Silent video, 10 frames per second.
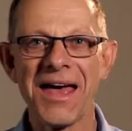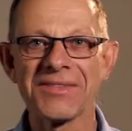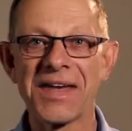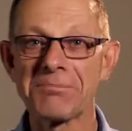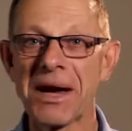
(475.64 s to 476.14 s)

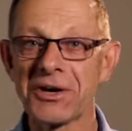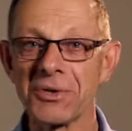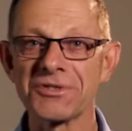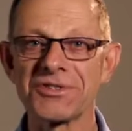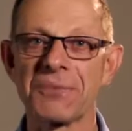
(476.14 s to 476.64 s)
There may
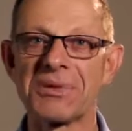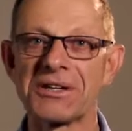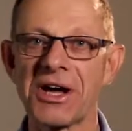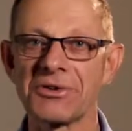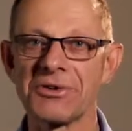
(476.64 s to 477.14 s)
also be
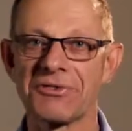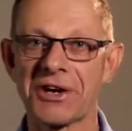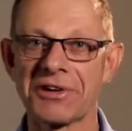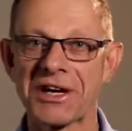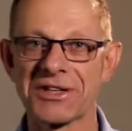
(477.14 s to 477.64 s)
local
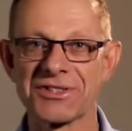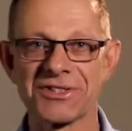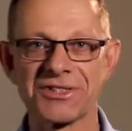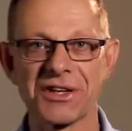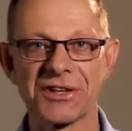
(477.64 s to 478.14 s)

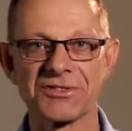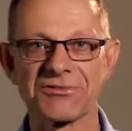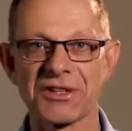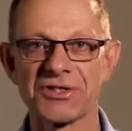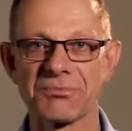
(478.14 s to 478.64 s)
variations in
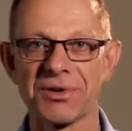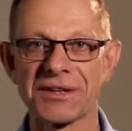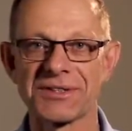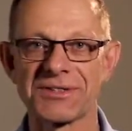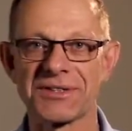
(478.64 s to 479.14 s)
construction
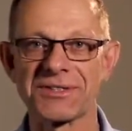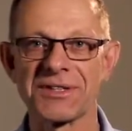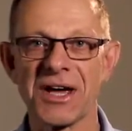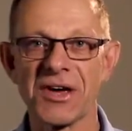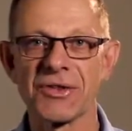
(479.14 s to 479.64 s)
practices
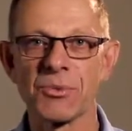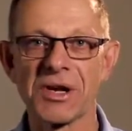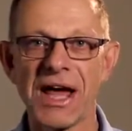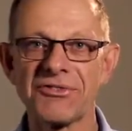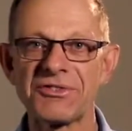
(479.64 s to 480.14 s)
that
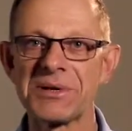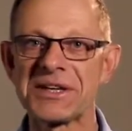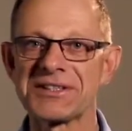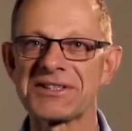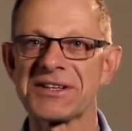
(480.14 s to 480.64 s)
will have to be
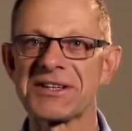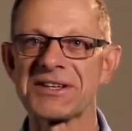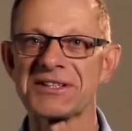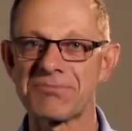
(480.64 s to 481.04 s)
considered as